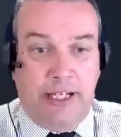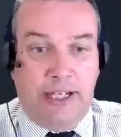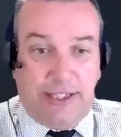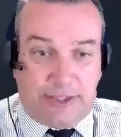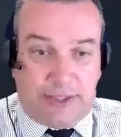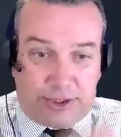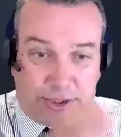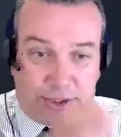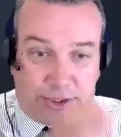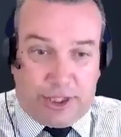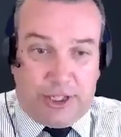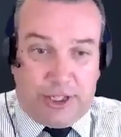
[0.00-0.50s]

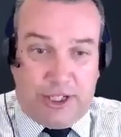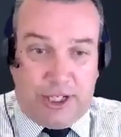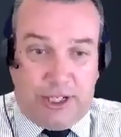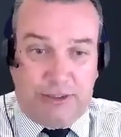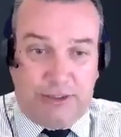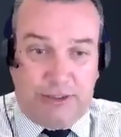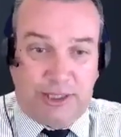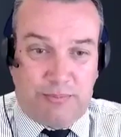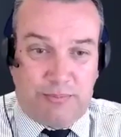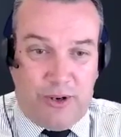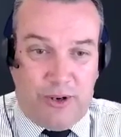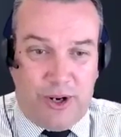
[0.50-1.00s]
It started
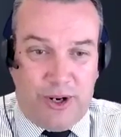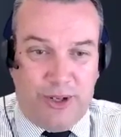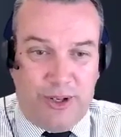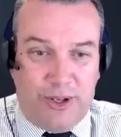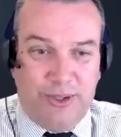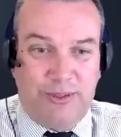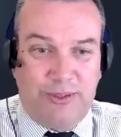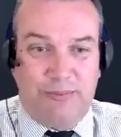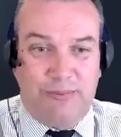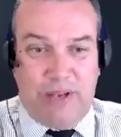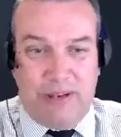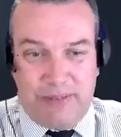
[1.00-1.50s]
off
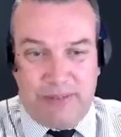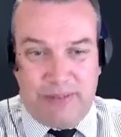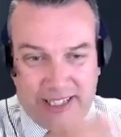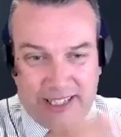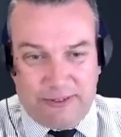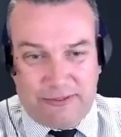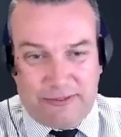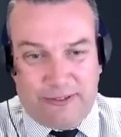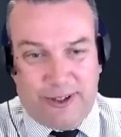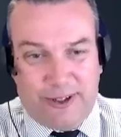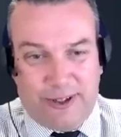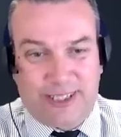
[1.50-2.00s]
small. You maybe
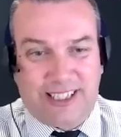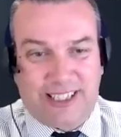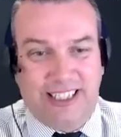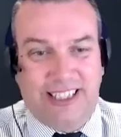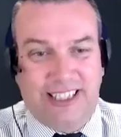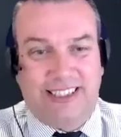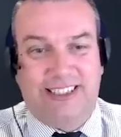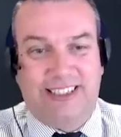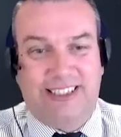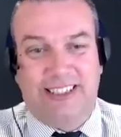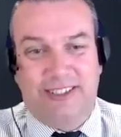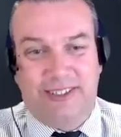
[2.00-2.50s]
had the first
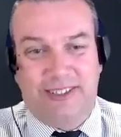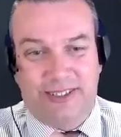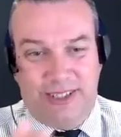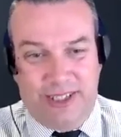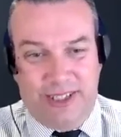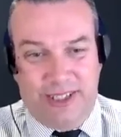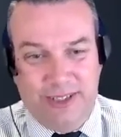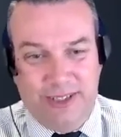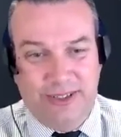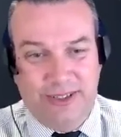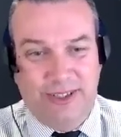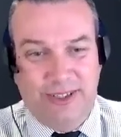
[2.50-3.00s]
listing or
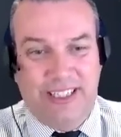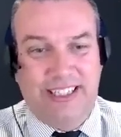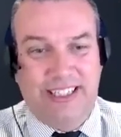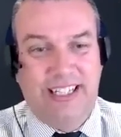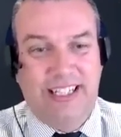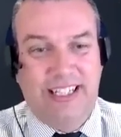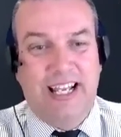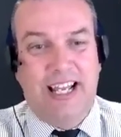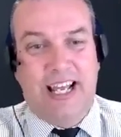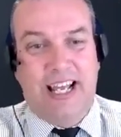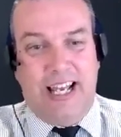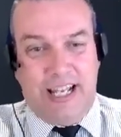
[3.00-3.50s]
two, and
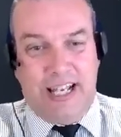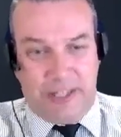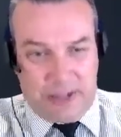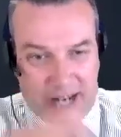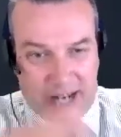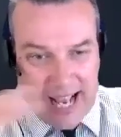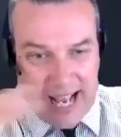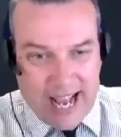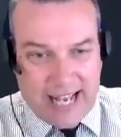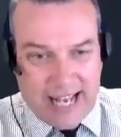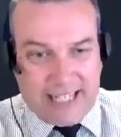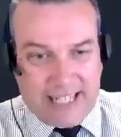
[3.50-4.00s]

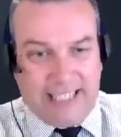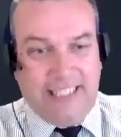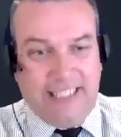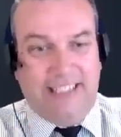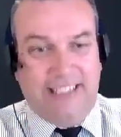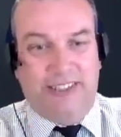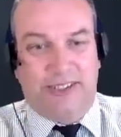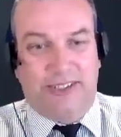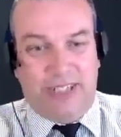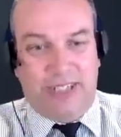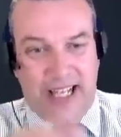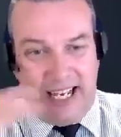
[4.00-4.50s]
you're adding,
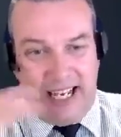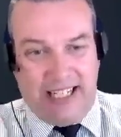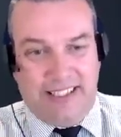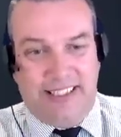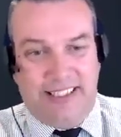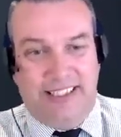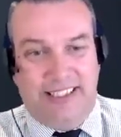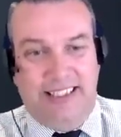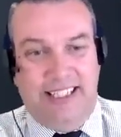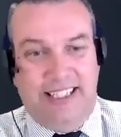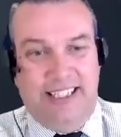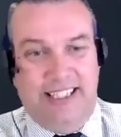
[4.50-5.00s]
you're
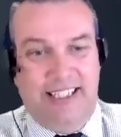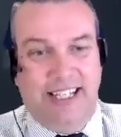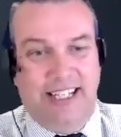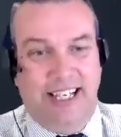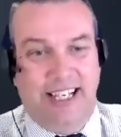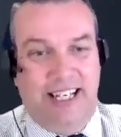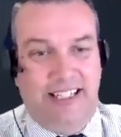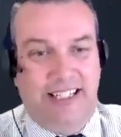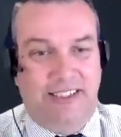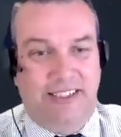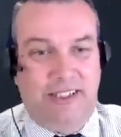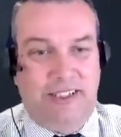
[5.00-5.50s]
changing, and
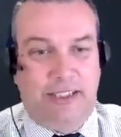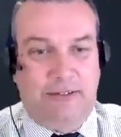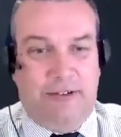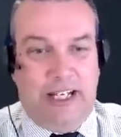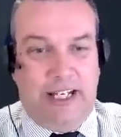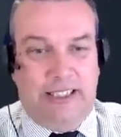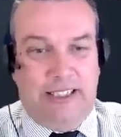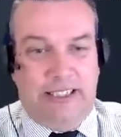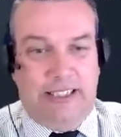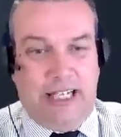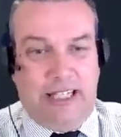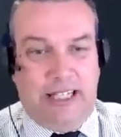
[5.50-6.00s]
it's just
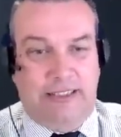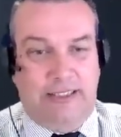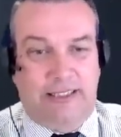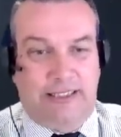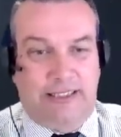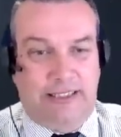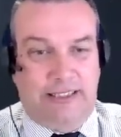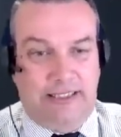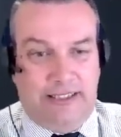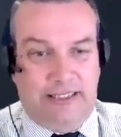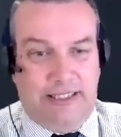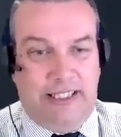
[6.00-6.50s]

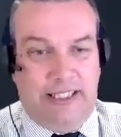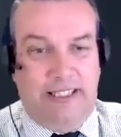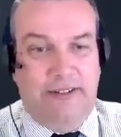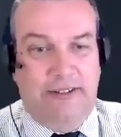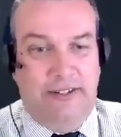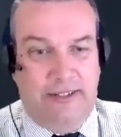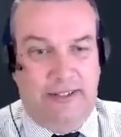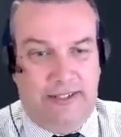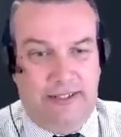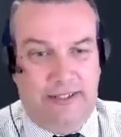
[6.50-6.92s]
fantastic to see.